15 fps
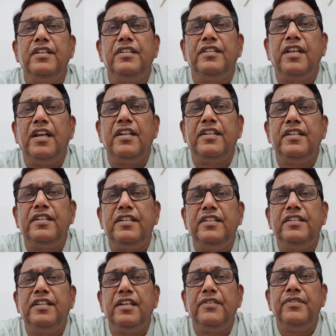that it
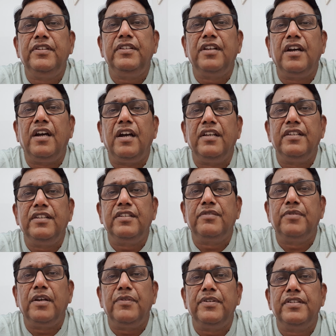is giving the highest
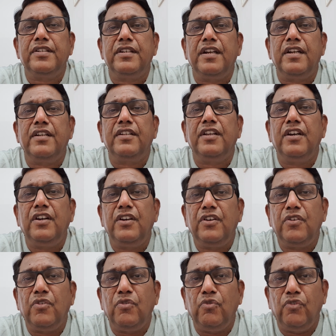vibration at the
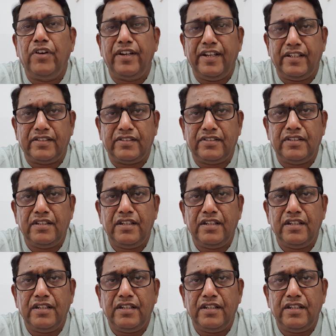1x,